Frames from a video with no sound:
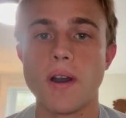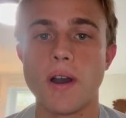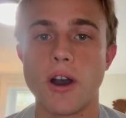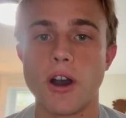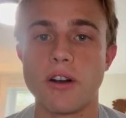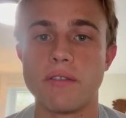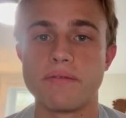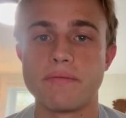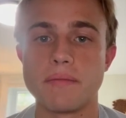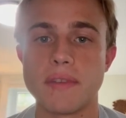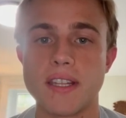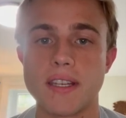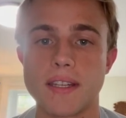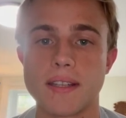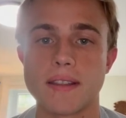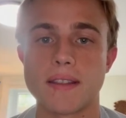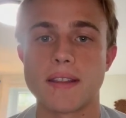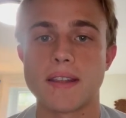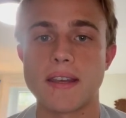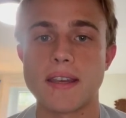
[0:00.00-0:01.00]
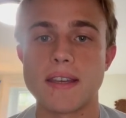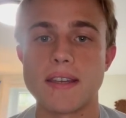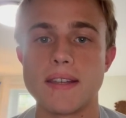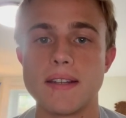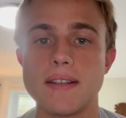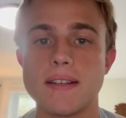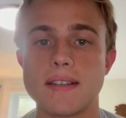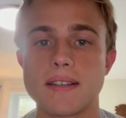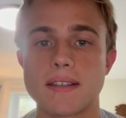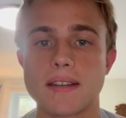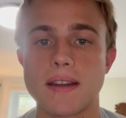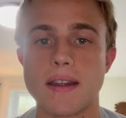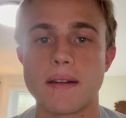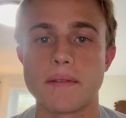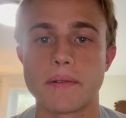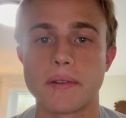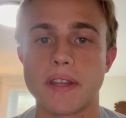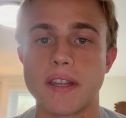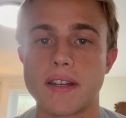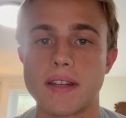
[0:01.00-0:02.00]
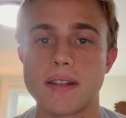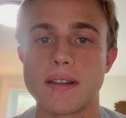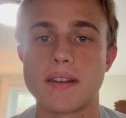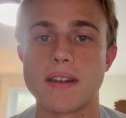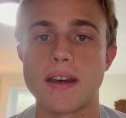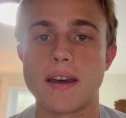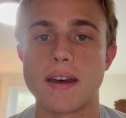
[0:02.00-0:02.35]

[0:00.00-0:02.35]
of meeting the age-related